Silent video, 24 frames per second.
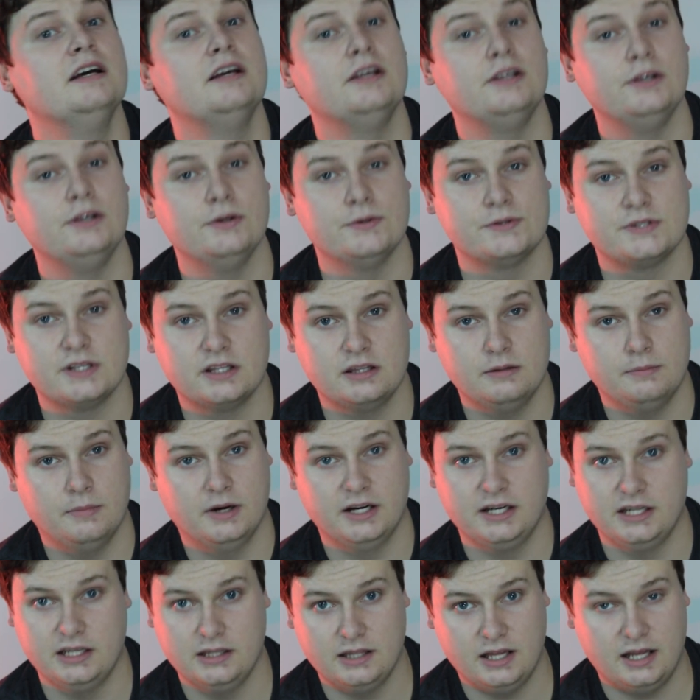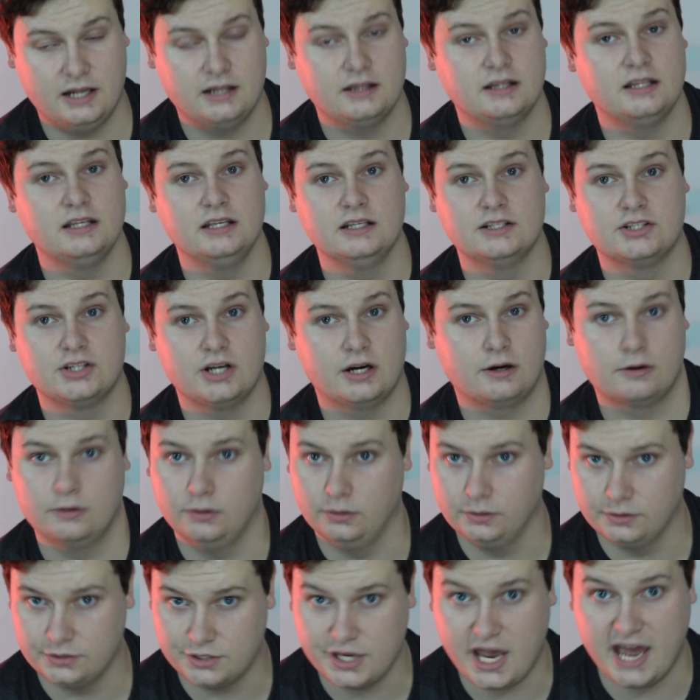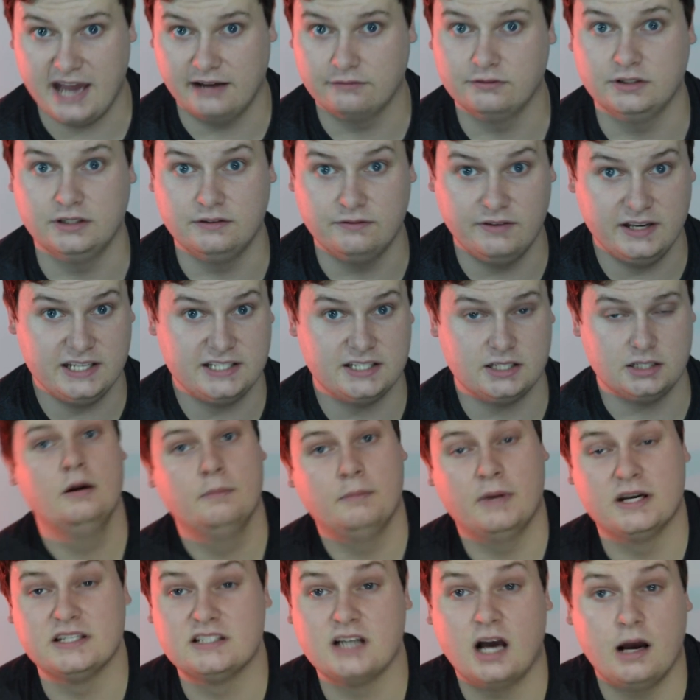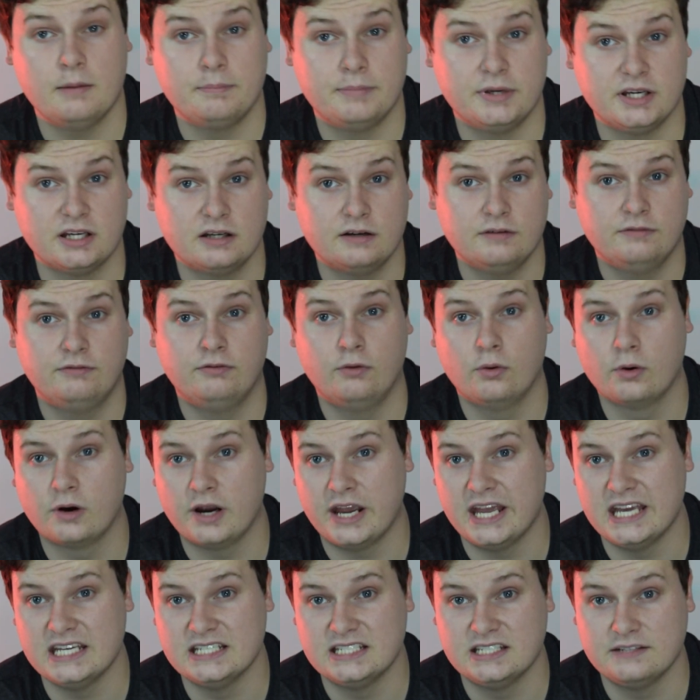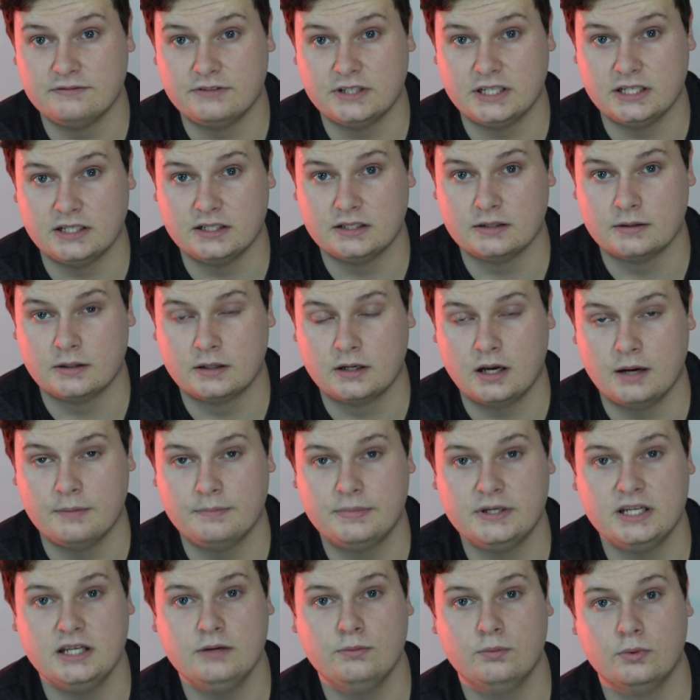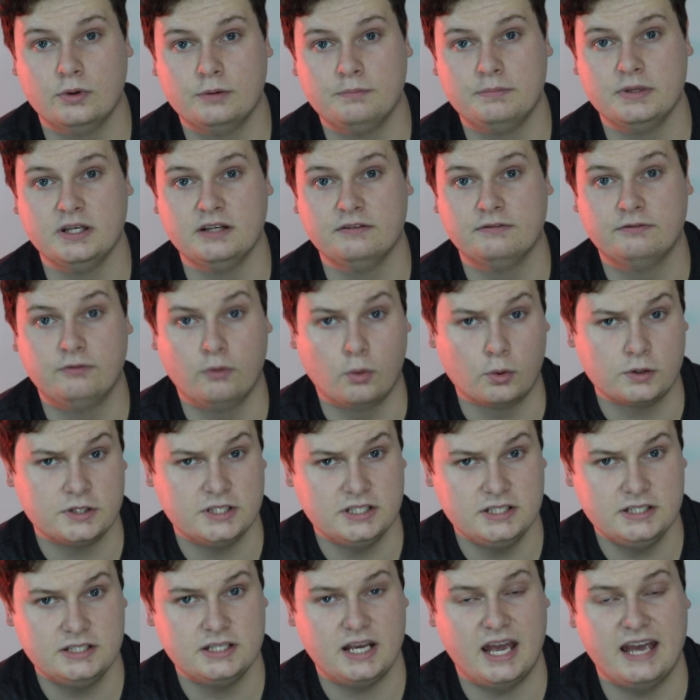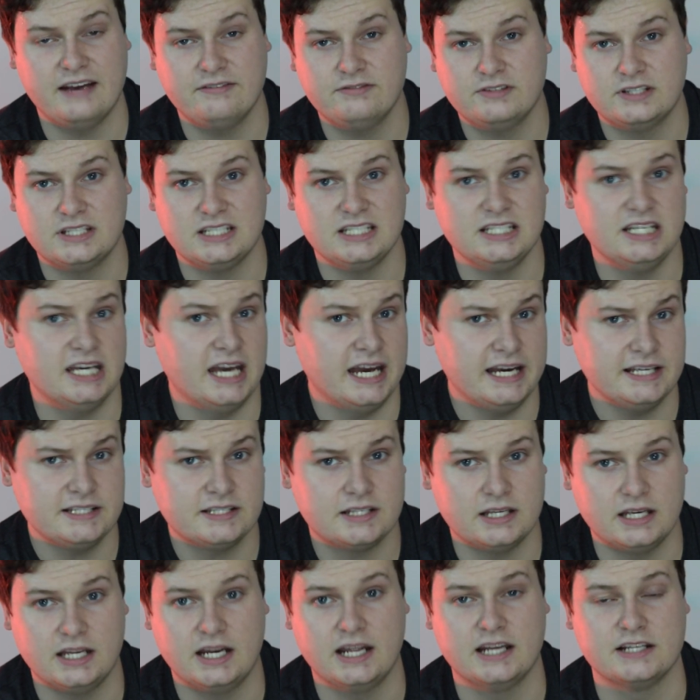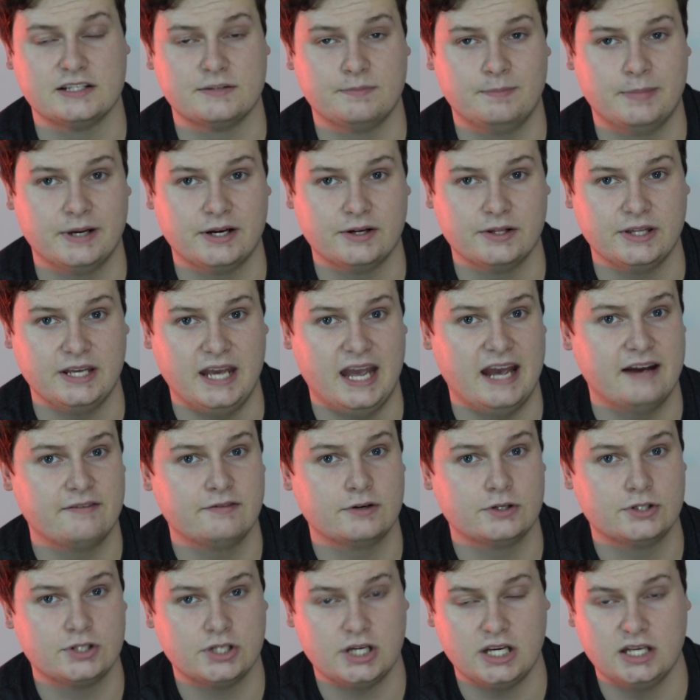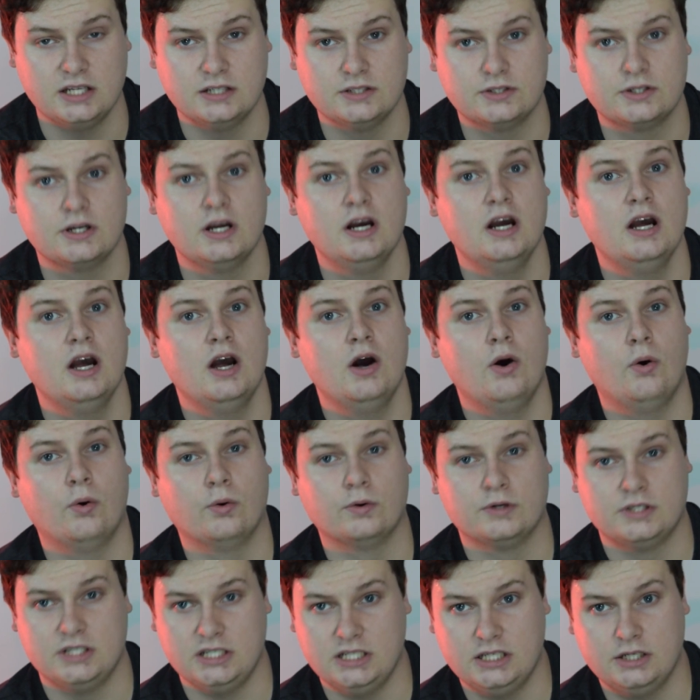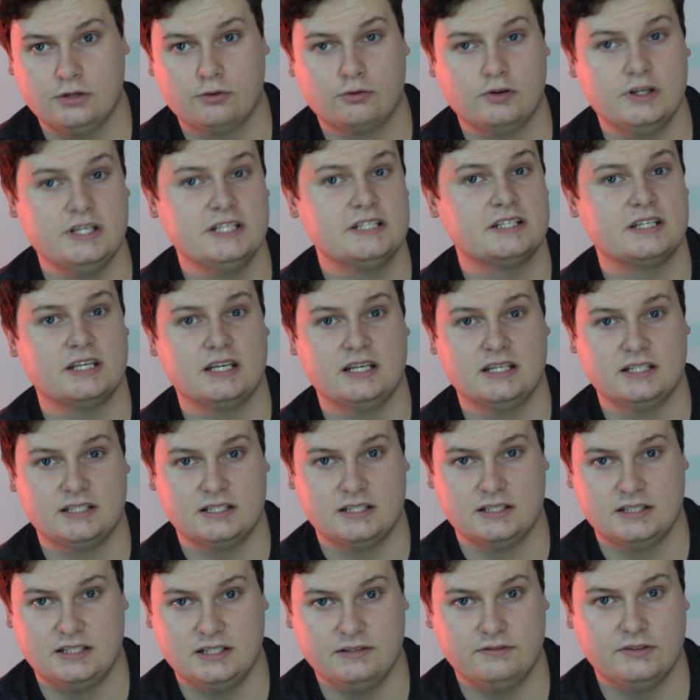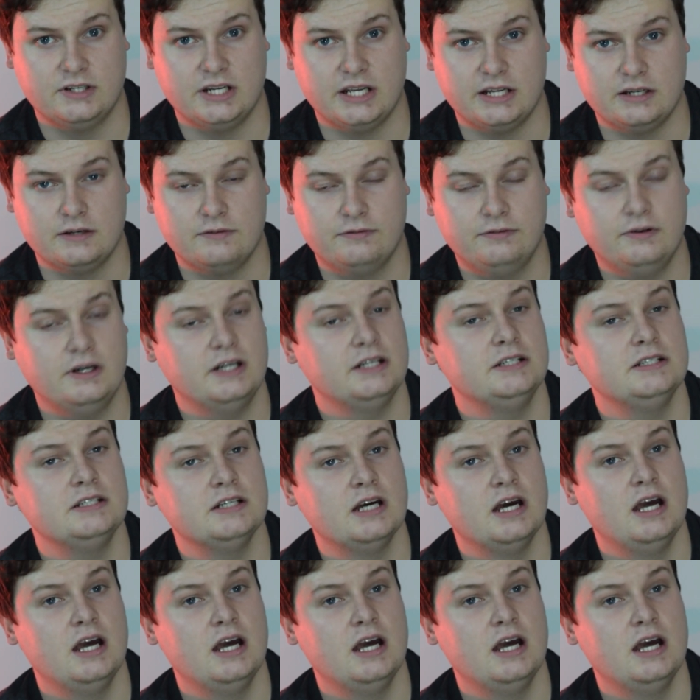using the money that the shareholders have invested. My top pick for a dividend company would be Fortis, FTS. It has barely ever changed or decreased its dividend fund.